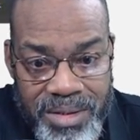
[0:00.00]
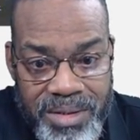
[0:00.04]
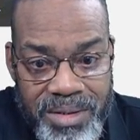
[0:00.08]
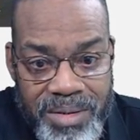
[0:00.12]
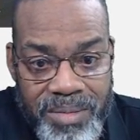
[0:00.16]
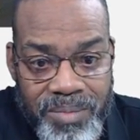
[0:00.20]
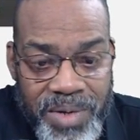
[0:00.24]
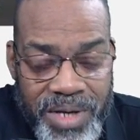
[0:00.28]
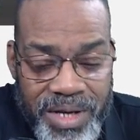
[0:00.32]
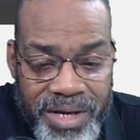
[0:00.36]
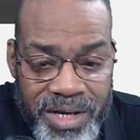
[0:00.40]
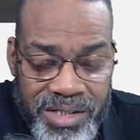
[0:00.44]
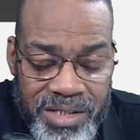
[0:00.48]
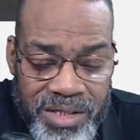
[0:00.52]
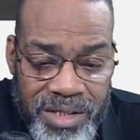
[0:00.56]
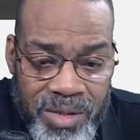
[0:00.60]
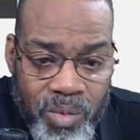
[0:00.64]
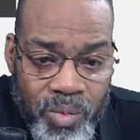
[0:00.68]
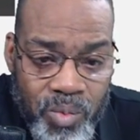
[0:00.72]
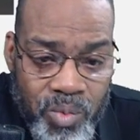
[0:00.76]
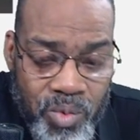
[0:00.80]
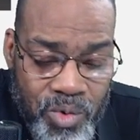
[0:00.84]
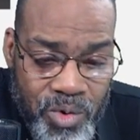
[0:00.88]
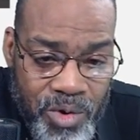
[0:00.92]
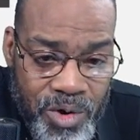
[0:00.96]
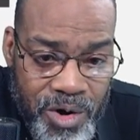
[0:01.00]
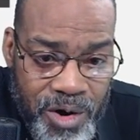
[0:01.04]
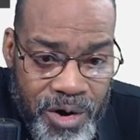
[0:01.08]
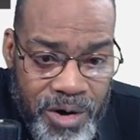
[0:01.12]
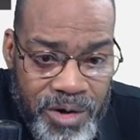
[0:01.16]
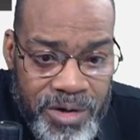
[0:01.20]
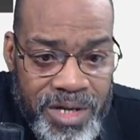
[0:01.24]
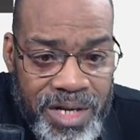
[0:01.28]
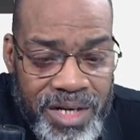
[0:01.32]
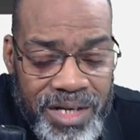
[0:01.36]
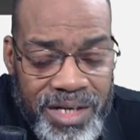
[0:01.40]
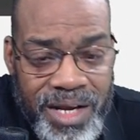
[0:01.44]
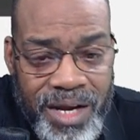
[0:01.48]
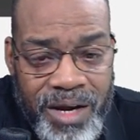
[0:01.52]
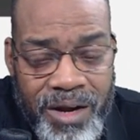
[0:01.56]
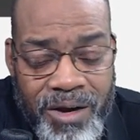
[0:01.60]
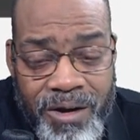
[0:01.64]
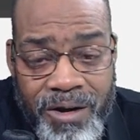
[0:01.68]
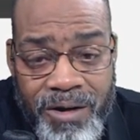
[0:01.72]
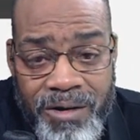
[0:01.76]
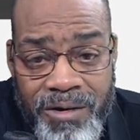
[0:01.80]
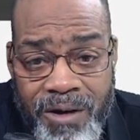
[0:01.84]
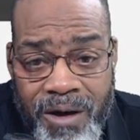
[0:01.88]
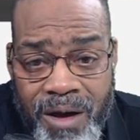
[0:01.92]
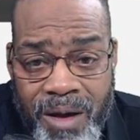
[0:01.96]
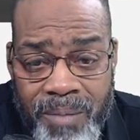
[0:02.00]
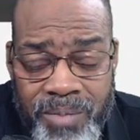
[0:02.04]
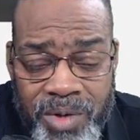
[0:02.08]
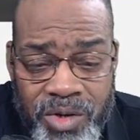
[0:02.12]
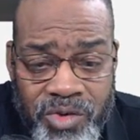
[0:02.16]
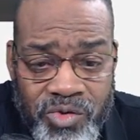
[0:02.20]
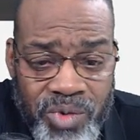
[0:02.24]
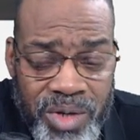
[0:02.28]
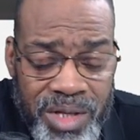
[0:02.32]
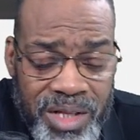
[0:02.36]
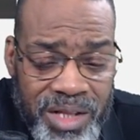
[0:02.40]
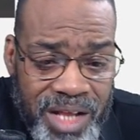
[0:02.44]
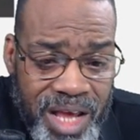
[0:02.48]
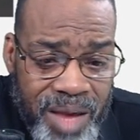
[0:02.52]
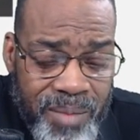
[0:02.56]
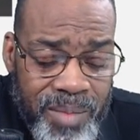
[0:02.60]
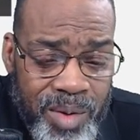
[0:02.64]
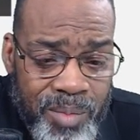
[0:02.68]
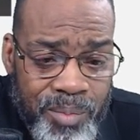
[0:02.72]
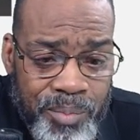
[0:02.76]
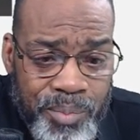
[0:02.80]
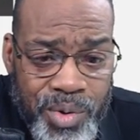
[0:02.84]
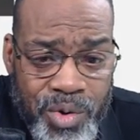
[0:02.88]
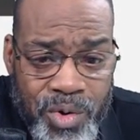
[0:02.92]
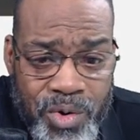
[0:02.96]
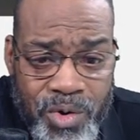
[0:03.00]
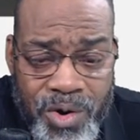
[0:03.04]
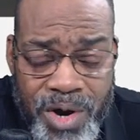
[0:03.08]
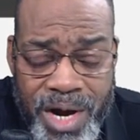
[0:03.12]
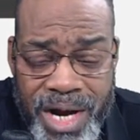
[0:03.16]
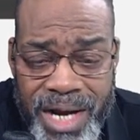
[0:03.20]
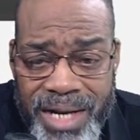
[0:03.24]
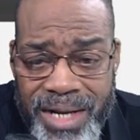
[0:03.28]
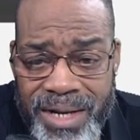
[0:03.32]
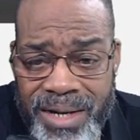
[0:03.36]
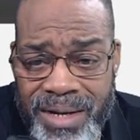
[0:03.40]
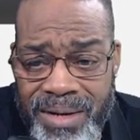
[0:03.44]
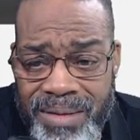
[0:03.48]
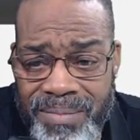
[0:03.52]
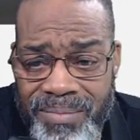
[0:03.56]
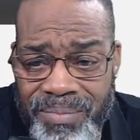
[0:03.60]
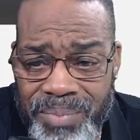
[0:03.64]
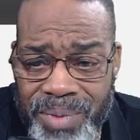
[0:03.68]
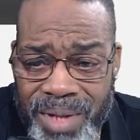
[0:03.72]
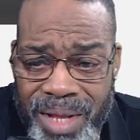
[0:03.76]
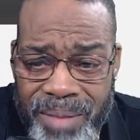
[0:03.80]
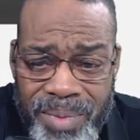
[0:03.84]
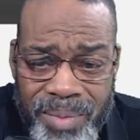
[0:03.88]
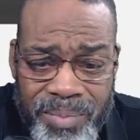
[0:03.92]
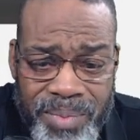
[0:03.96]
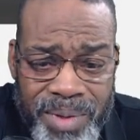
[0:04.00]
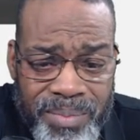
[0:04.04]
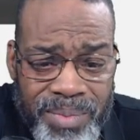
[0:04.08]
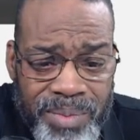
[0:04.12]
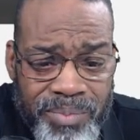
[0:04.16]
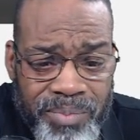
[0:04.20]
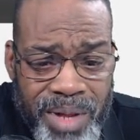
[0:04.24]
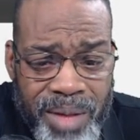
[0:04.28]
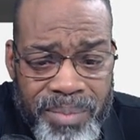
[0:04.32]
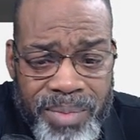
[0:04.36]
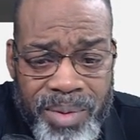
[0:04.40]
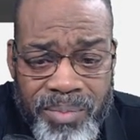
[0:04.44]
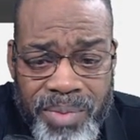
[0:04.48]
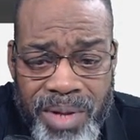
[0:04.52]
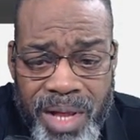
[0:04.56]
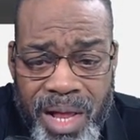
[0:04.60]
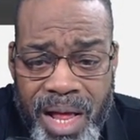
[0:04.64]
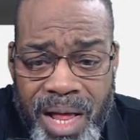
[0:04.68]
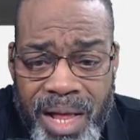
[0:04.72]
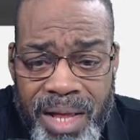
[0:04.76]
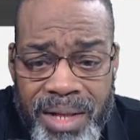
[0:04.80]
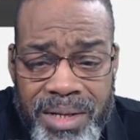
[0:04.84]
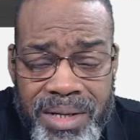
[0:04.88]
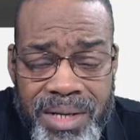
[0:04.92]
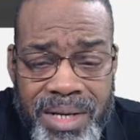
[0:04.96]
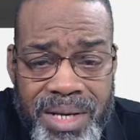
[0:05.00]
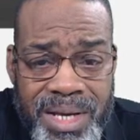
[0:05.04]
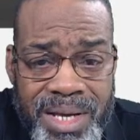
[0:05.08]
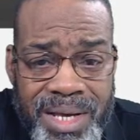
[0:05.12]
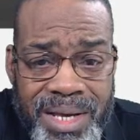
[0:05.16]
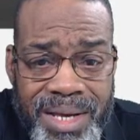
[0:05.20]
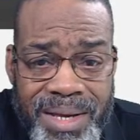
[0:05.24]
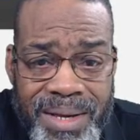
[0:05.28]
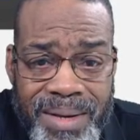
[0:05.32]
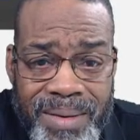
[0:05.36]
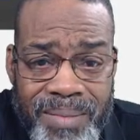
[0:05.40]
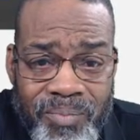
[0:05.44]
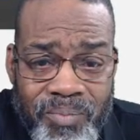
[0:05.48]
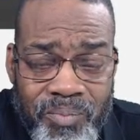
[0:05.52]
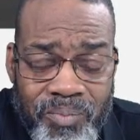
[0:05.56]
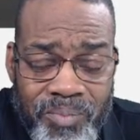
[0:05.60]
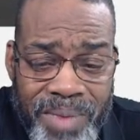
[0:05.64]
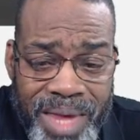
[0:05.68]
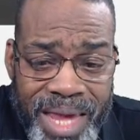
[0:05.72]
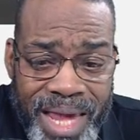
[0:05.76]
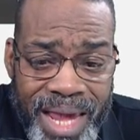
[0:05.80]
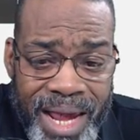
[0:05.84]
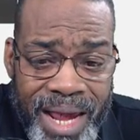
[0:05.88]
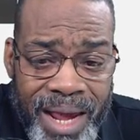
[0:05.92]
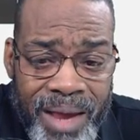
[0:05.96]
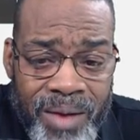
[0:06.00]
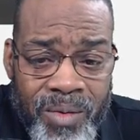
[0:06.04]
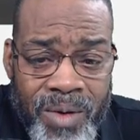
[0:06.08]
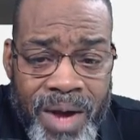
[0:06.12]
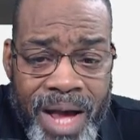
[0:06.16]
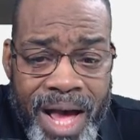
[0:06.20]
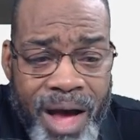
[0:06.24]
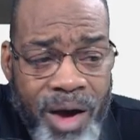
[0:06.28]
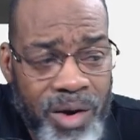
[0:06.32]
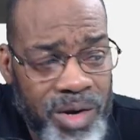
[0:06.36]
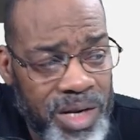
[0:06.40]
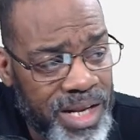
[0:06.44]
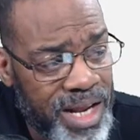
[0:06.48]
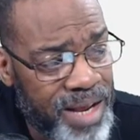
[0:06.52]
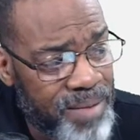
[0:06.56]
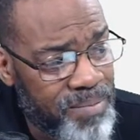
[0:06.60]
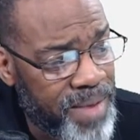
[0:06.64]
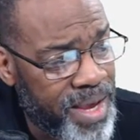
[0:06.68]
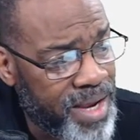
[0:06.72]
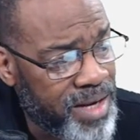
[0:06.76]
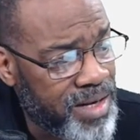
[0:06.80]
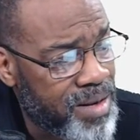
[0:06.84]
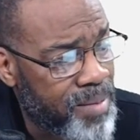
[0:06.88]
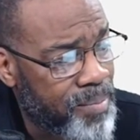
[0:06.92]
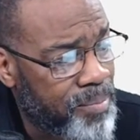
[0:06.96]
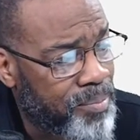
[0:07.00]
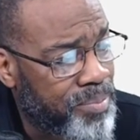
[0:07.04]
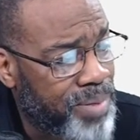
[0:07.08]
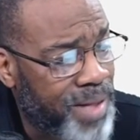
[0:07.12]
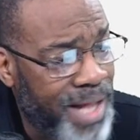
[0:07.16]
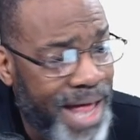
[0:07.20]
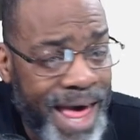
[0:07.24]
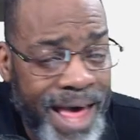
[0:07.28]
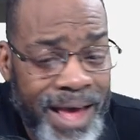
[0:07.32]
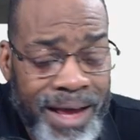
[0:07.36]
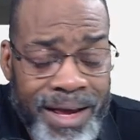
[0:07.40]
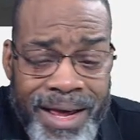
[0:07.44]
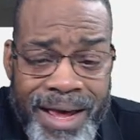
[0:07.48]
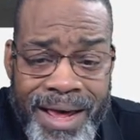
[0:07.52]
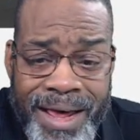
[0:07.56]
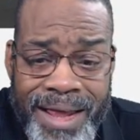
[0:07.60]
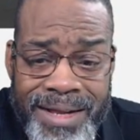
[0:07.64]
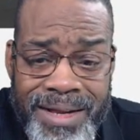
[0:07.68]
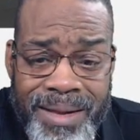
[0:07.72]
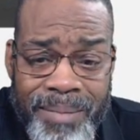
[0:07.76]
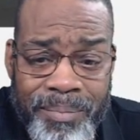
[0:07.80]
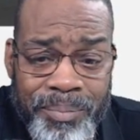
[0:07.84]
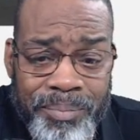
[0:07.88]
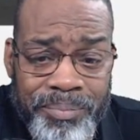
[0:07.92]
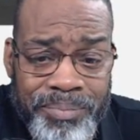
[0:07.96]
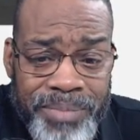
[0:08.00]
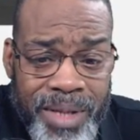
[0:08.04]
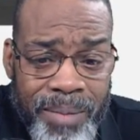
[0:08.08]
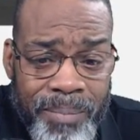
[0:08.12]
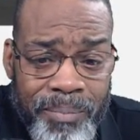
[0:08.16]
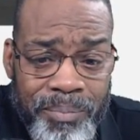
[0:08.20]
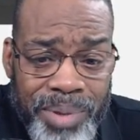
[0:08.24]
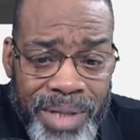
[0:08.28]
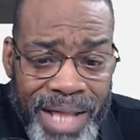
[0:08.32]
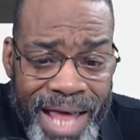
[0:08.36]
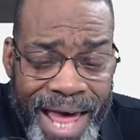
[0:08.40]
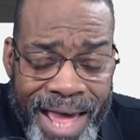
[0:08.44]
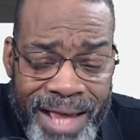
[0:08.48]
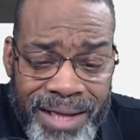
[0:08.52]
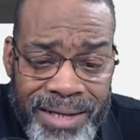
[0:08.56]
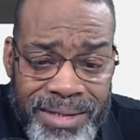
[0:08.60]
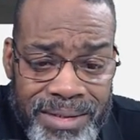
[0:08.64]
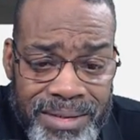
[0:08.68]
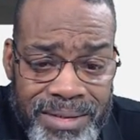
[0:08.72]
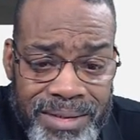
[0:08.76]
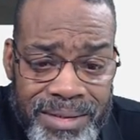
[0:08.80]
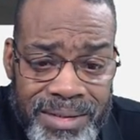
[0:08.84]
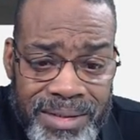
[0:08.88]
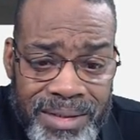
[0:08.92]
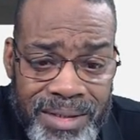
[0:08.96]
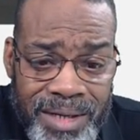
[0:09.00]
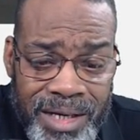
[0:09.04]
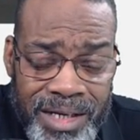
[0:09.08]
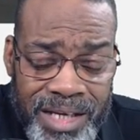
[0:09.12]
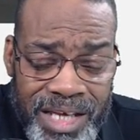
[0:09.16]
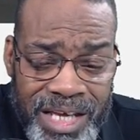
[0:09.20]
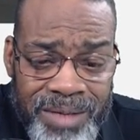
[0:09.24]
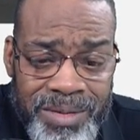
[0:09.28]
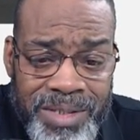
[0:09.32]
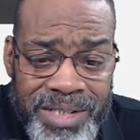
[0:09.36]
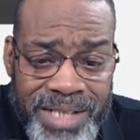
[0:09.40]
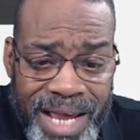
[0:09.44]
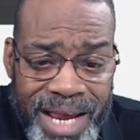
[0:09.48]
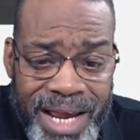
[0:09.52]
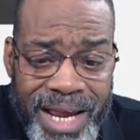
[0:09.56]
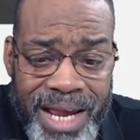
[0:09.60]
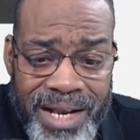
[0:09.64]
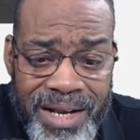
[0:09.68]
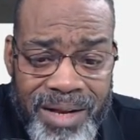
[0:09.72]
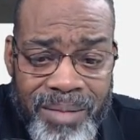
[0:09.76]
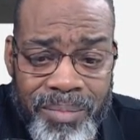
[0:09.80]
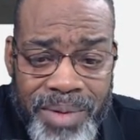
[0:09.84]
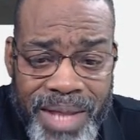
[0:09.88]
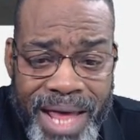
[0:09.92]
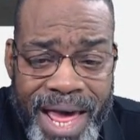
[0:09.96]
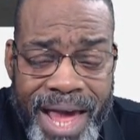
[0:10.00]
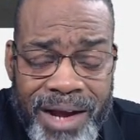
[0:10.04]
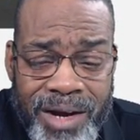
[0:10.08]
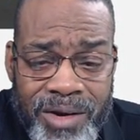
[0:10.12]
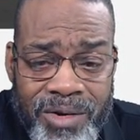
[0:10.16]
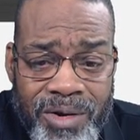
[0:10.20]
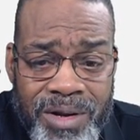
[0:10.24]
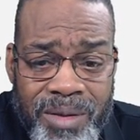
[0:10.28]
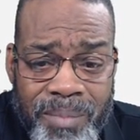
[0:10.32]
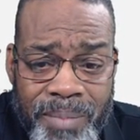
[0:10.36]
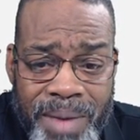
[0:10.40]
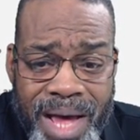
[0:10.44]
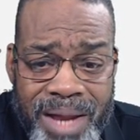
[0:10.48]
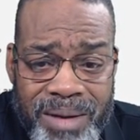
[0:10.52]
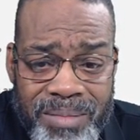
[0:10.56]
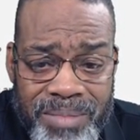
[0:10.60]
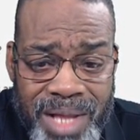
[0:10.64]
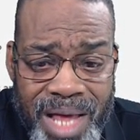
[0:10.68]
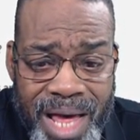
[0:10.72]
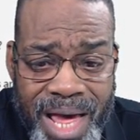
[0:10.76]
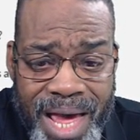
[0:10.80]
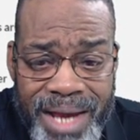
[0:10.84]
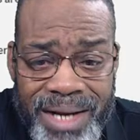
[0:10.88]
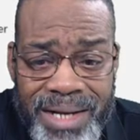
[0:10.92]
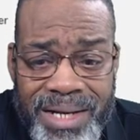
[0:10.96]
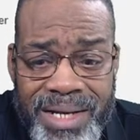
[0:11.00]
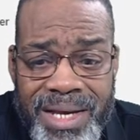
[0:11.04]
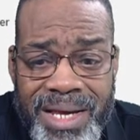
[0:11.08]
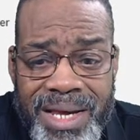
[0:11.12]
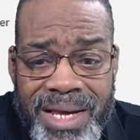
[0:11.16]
Because of the war that they're going on between them and Boyd and blah, blah, blah, blah, blah, blah, blah. Man, how do they make the black, uh, the, the black uh, keep stay in the black and on the bottom line?